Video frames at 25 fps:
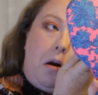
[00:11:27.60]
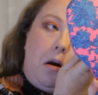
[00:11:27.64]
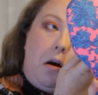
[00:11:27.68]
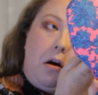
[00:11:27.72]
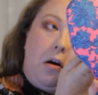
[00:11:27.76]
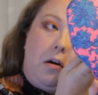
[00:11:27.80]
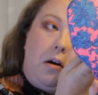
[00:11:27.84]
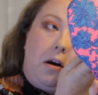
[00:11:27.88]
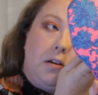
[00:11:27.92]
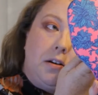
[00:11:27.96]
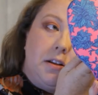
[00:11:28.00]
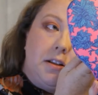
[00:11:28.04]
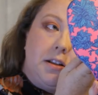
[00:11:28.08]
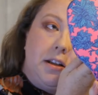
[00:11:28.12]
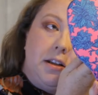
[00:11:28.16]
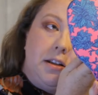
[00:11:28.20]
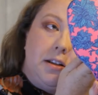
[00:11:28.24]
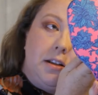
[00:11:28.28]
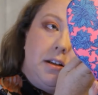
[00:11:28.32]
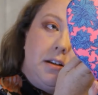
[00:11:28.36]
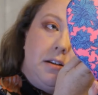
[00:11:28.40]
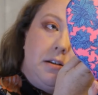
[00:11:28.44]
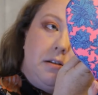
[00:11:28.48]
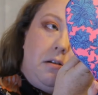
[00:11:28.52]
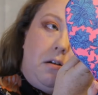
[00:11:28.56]
or else
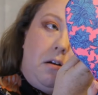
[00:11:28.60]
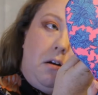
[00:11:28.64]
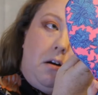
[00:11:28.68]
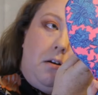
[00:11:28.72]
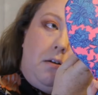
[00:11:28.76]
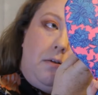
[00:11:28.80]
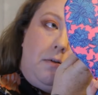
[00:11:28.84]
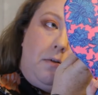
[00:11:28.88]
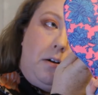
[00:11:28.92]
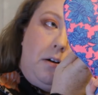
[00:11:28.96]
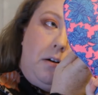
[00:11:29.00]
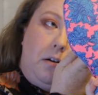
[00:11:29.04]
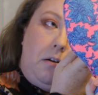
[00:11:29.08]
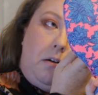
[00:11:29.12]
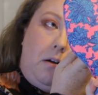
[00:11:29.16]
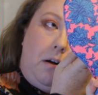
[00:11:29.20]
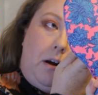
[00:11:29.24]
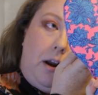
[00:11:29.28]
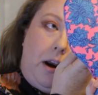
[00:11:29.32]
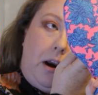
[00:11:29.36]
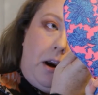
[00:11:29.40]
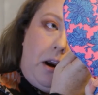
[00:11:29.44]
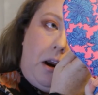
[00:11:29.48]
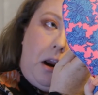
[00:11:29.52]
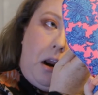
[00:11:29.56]
this is all for
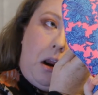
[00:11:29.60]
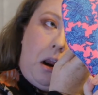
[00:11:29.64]
naught.